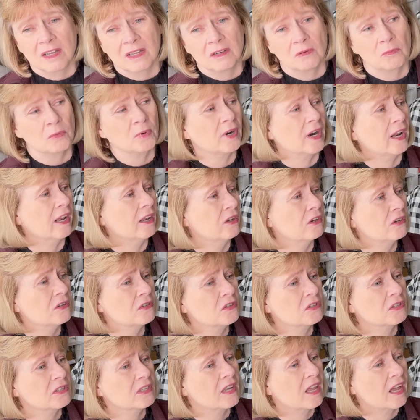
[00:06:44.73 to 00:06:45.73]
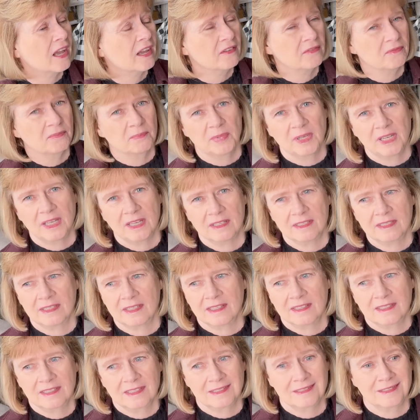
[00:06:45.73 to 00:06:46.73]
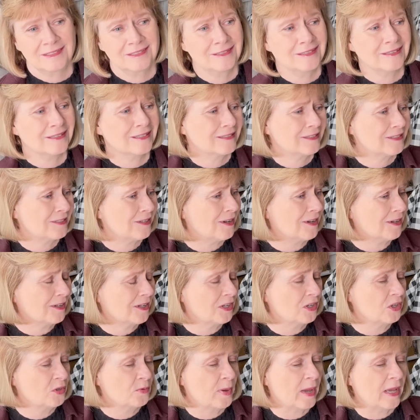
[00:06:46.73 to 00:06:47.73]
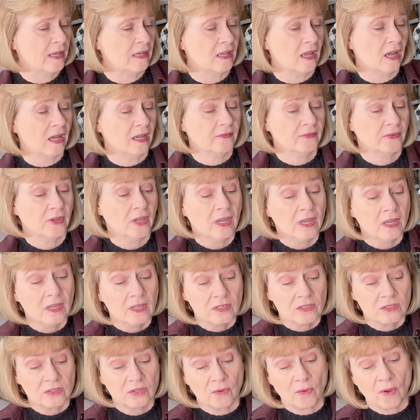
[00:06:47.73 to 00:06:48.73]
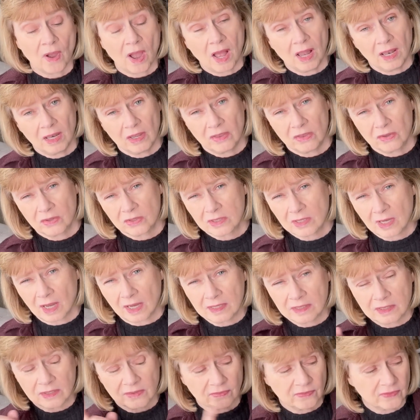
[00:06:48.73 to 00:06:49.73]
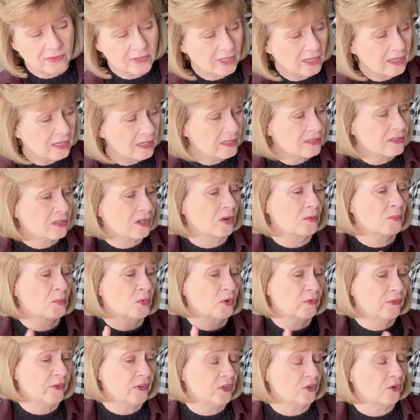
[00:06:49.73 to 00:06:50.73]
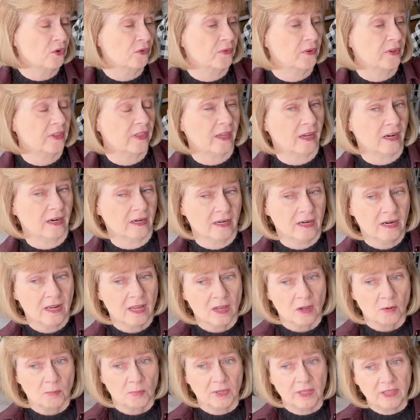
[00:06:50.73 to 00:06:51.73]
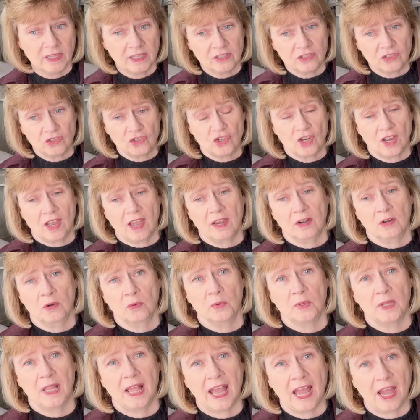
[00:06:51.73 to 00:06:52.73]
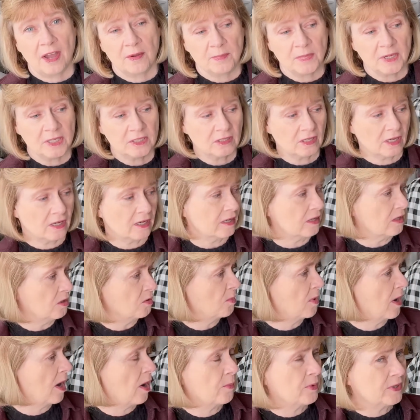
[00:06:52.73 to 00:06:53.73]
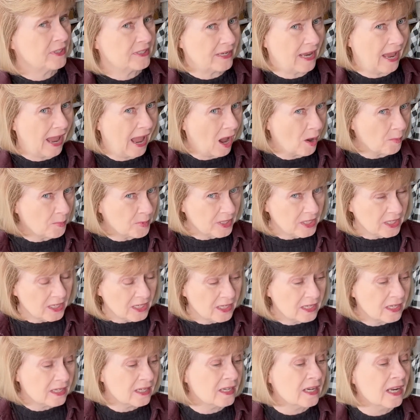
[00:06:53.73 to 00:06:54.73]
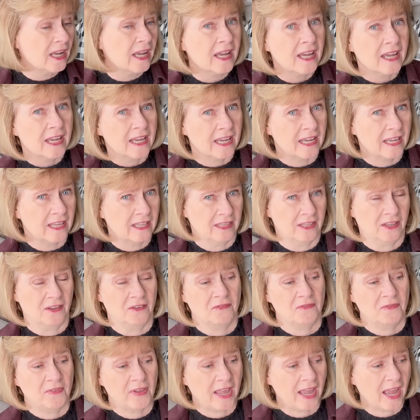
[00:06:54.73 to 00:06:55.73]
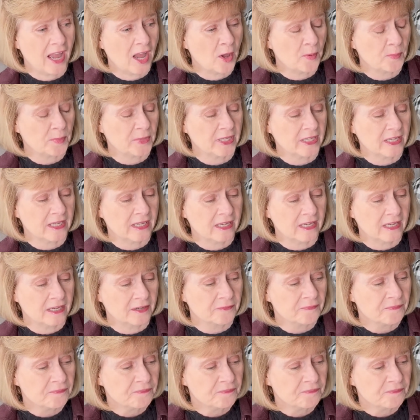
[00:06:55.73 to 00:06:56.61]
what I learned in life, because it's just talking about life. So all of those kinds of things are moving over there. But this channel will have me talking about what's happening in the family,